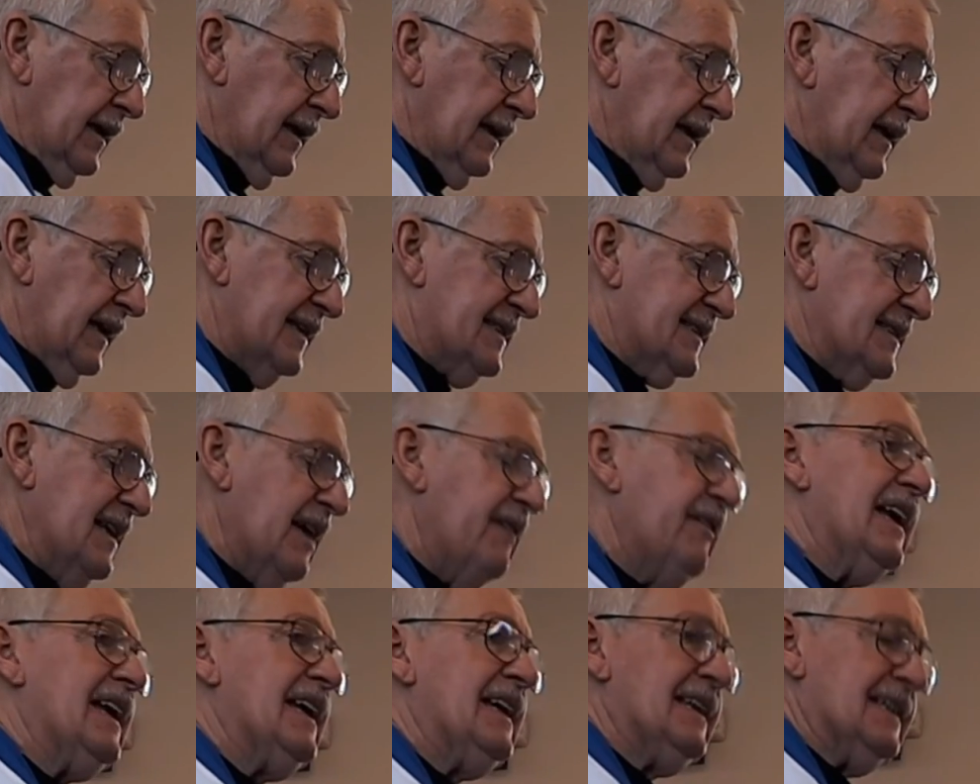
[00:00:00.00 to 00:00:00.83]
It's
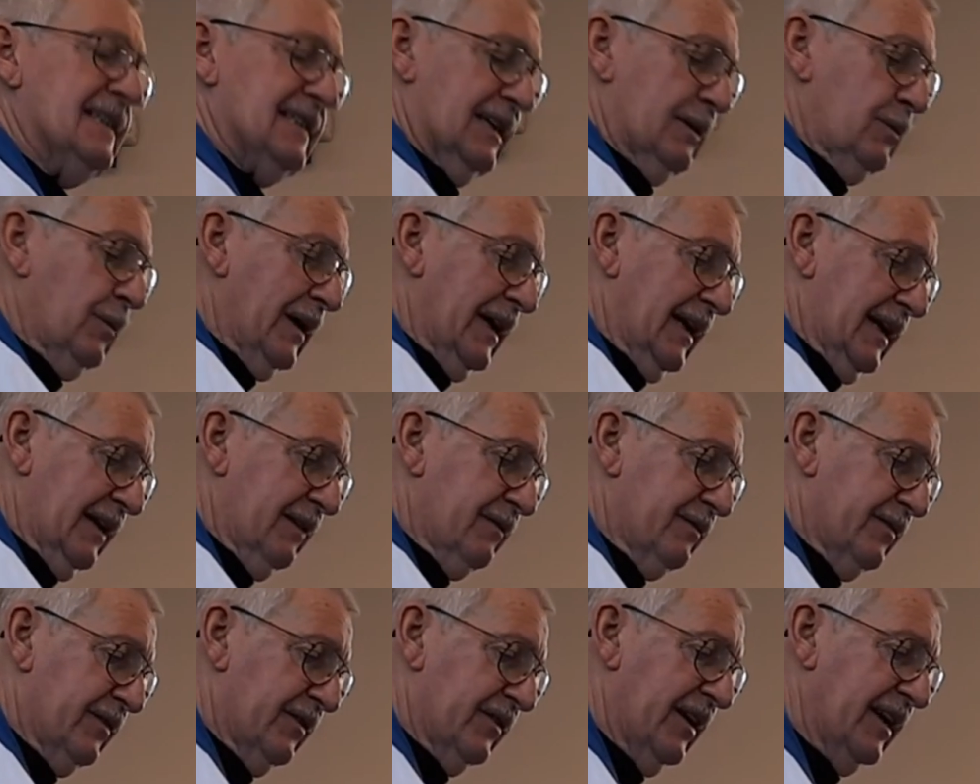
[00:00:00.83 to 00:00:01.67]
never easy waiting
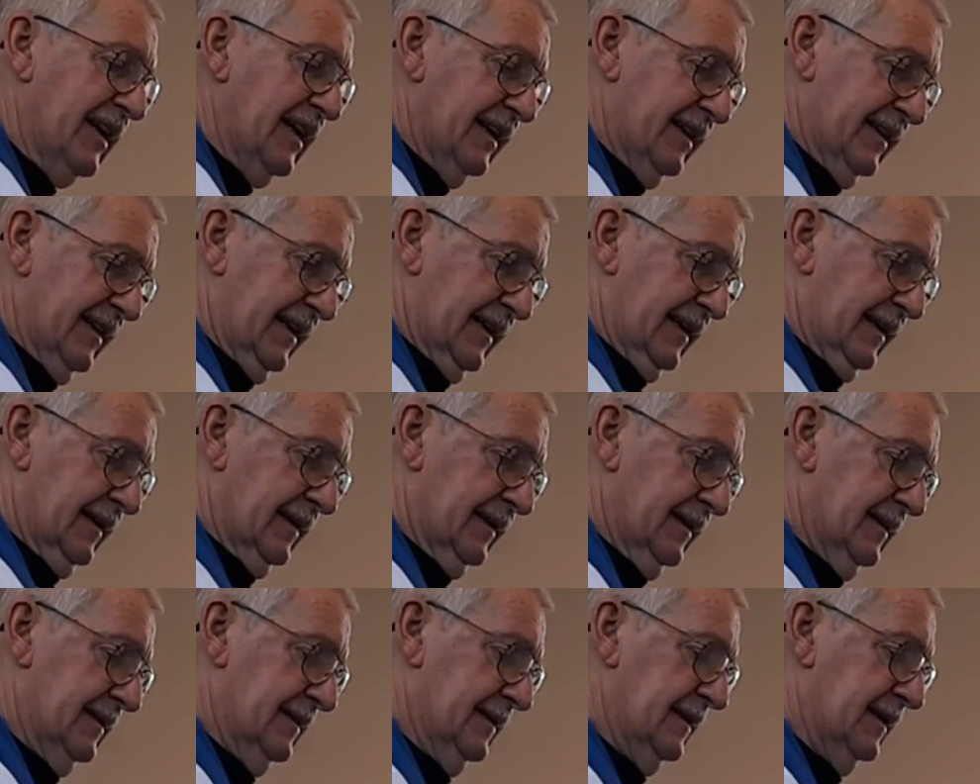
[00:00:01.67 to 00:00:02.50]
for anything,
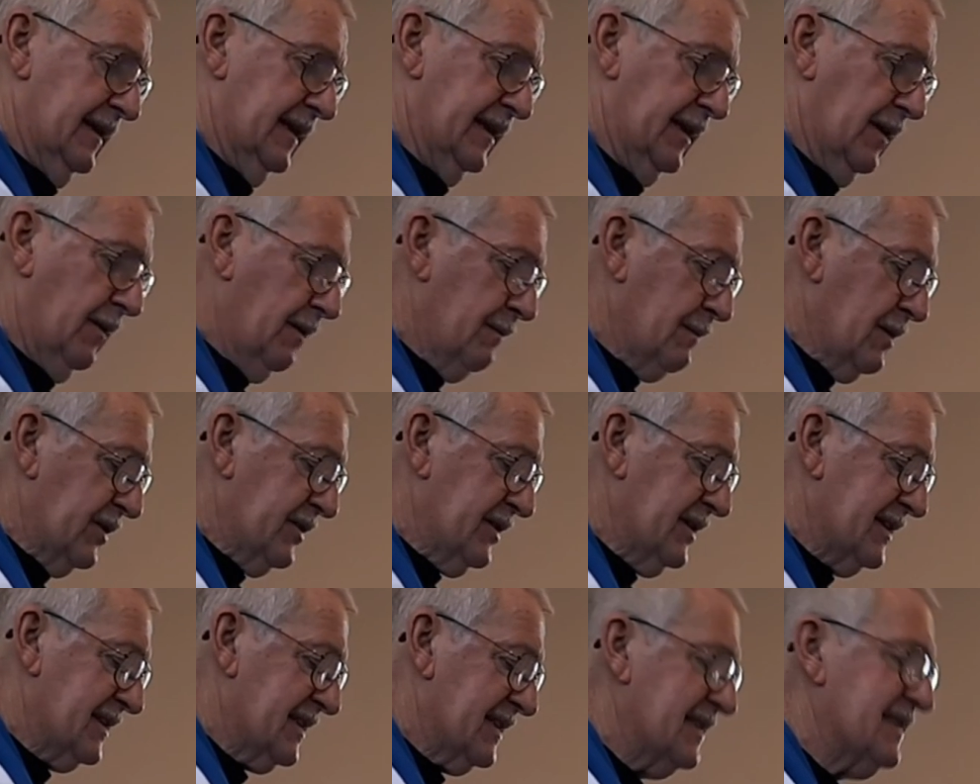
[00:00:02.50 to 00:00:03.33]
and our
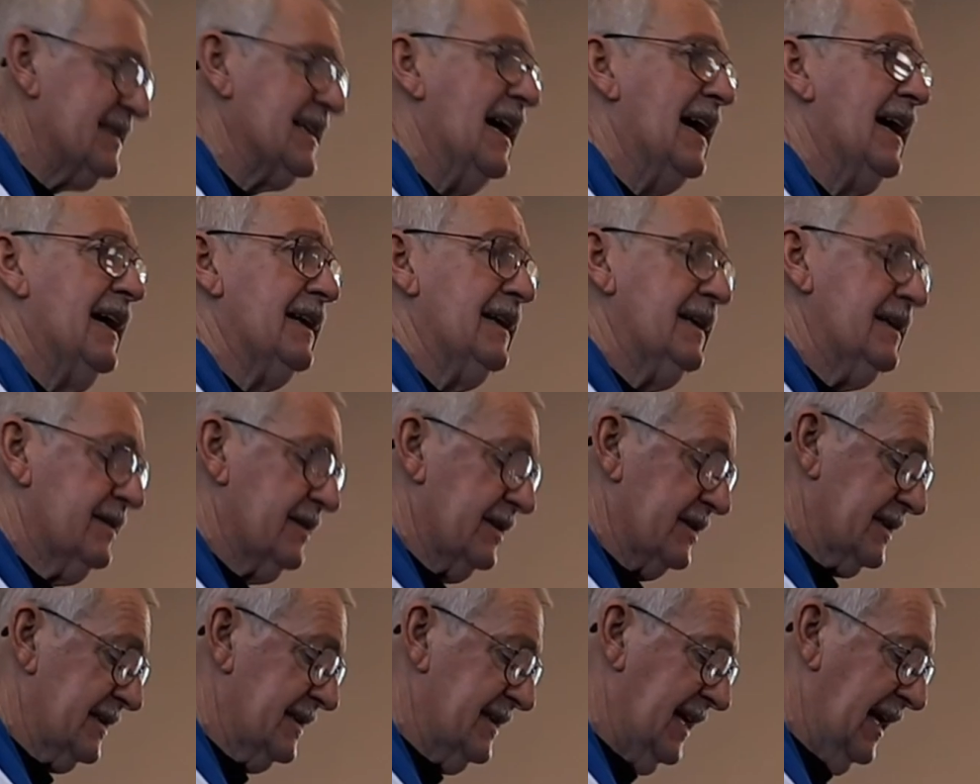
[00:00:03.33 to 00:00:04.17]
modern society
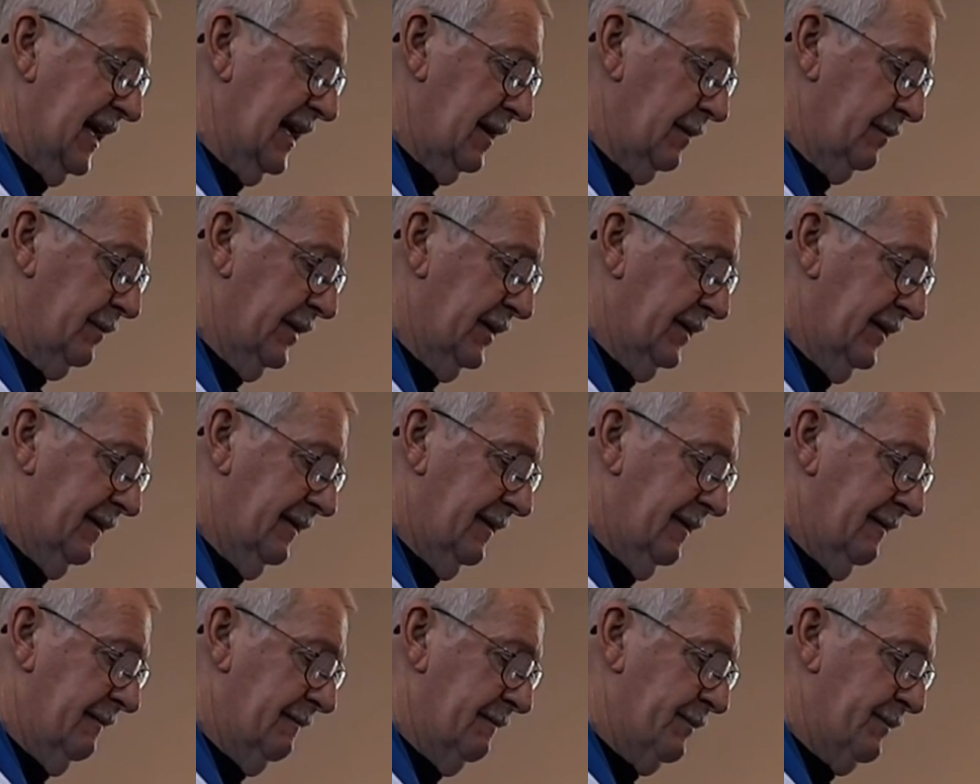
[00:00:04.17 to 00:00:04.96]
doesn't help.